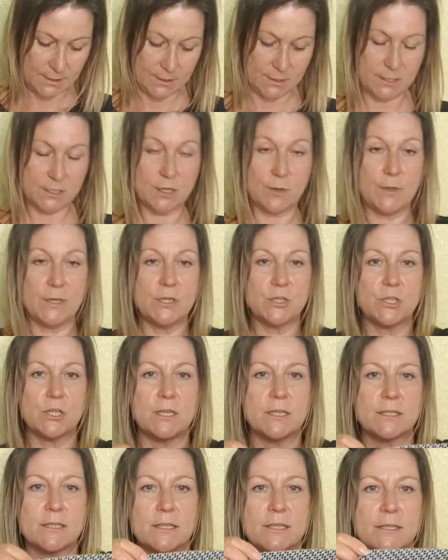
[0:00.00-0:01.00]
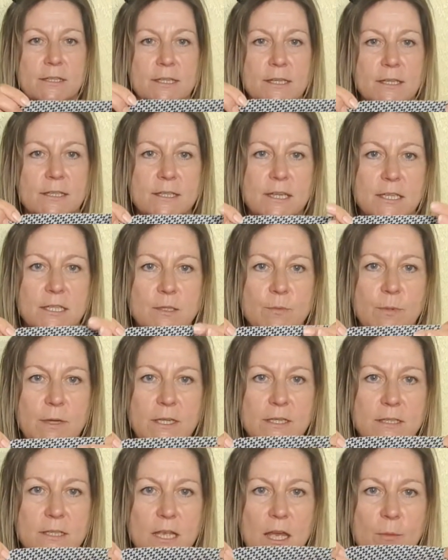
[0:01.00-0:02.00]
2 inches, 6
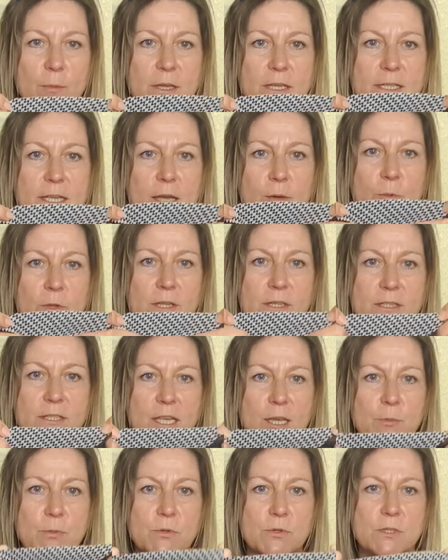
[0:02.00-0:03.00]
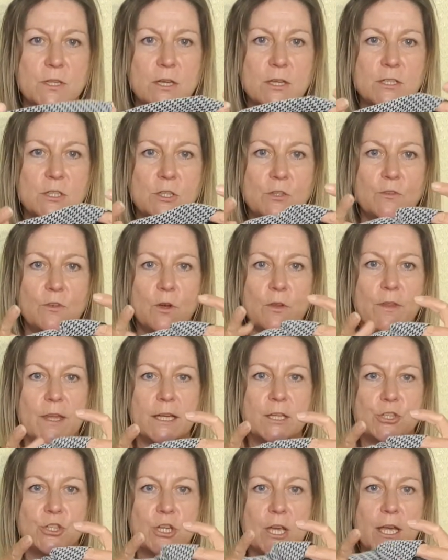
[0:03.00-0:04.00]
centimetres coming down where the staples are, so you've got
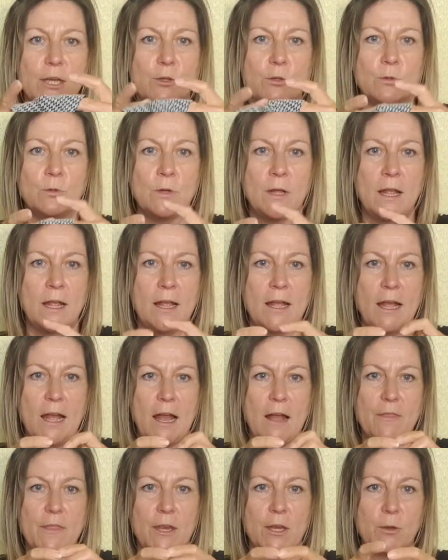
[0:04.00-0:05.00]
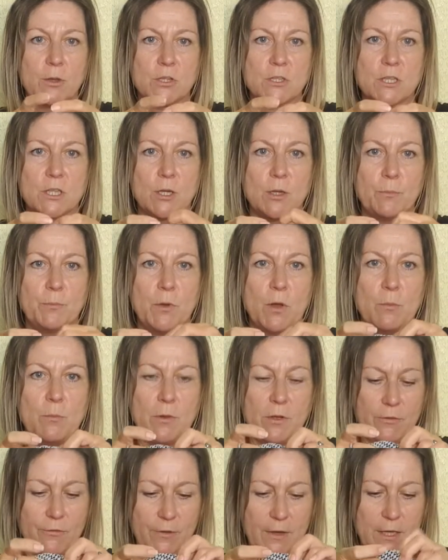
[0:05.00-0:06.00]
that channel. And then I'm just going to pop
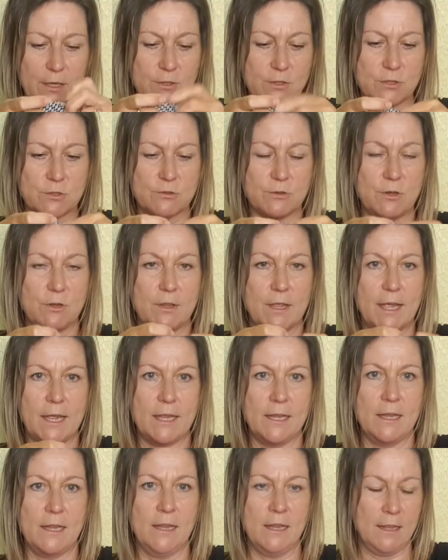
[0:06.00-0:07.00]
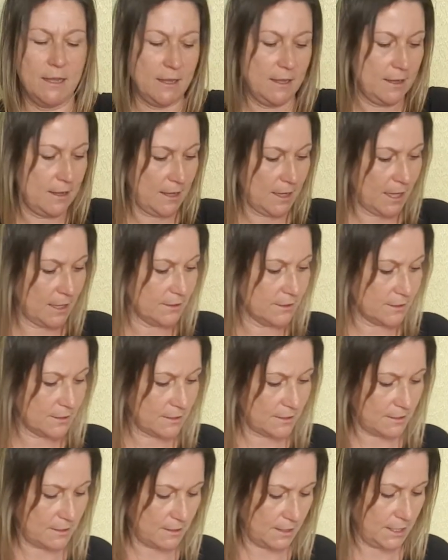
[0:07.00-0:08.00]
my fingers through there and
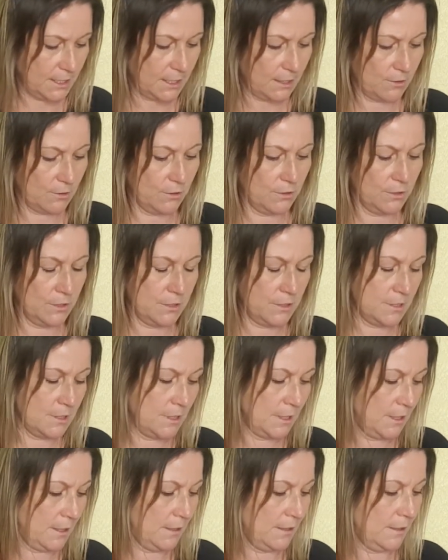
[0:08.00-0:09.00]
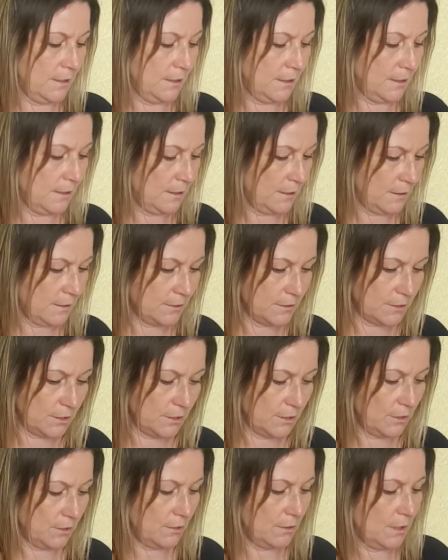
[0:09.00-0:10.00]
slide it on
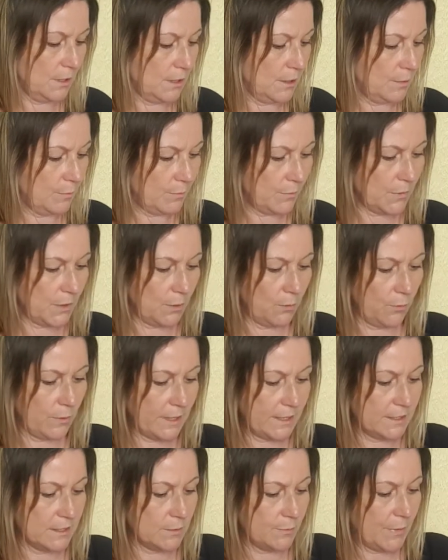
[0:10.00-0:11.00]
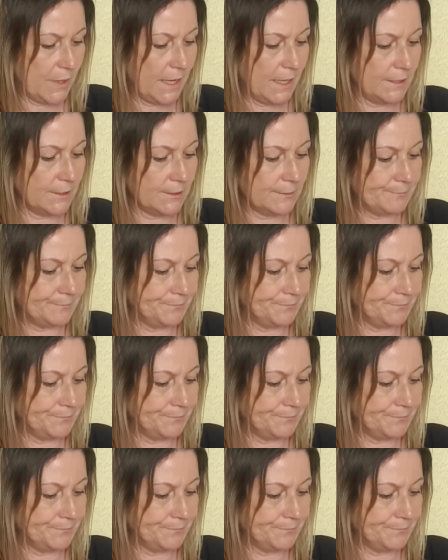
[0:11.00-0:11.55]
to my waistband.